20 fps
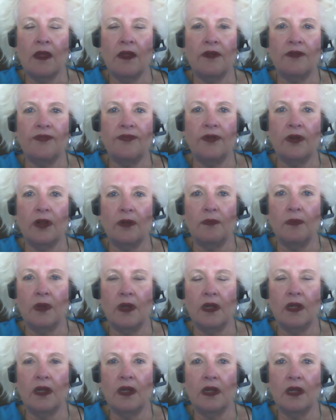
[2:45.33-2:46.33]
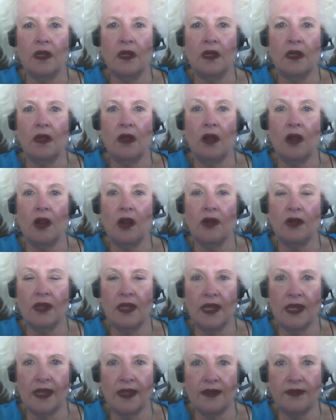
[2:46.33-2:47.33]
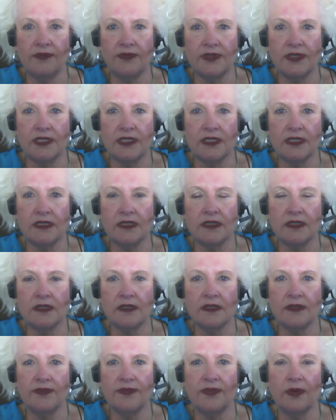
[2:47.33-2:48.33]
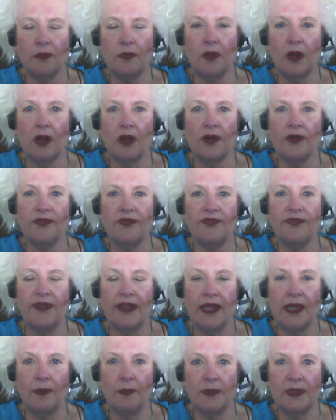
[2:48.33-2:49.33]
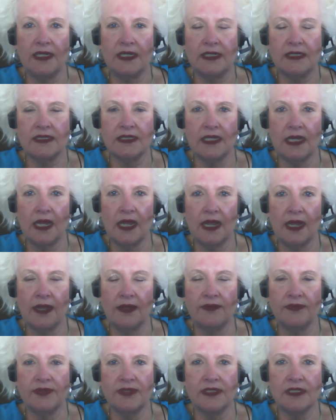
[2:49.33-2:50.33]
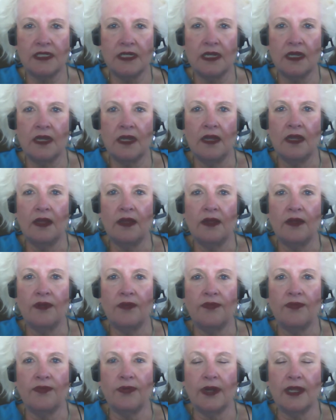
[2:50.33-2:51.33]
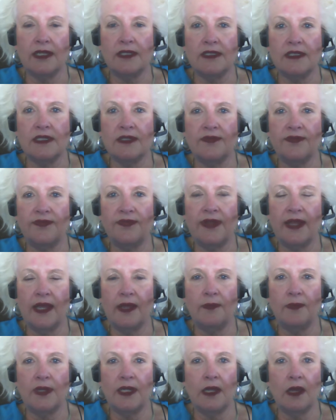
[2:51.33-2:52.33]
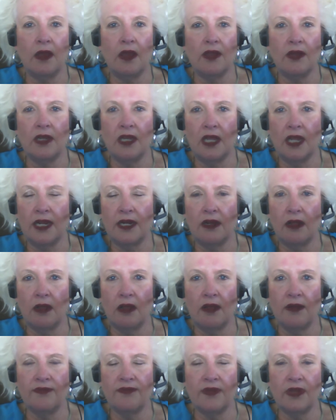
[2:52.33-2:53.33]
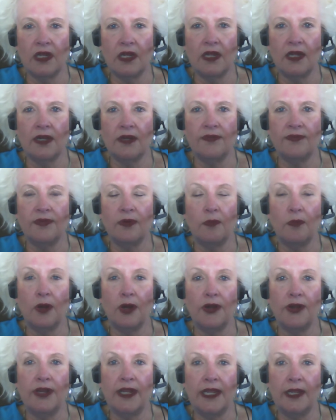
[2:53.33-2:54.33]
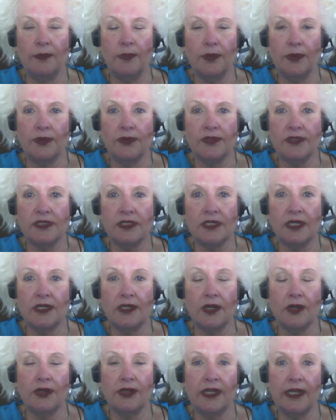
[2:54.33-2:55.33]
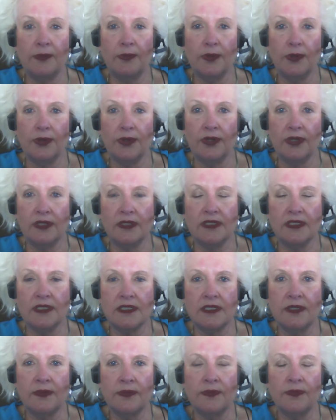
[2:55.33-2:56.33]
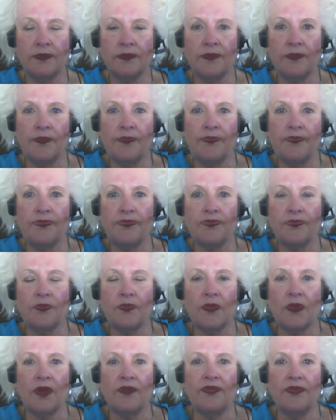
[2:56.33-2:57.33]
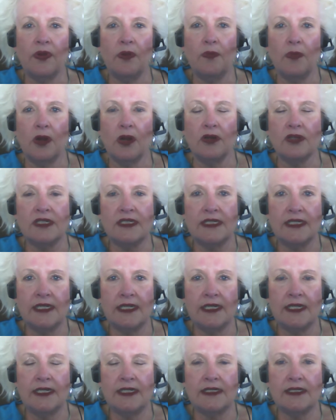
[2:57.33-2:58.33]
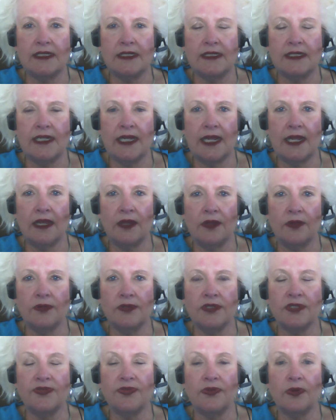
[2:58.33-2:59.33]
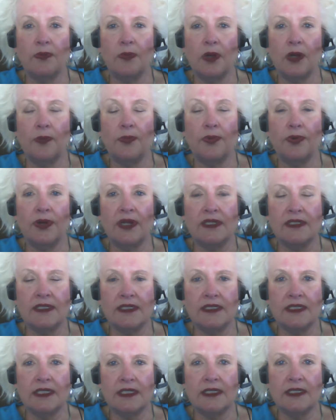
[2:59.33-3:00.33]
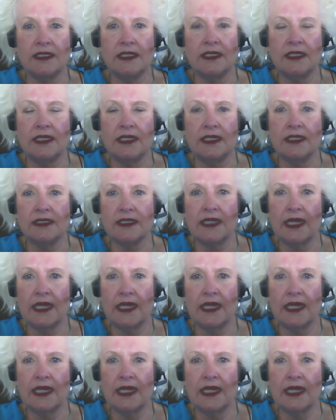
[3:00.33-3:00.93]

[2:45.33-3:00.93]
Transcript: From our lives, from our families' lives, friends and family, online, offline, from our neighbors and our neighborhoods, from our cities and towns, from our president and his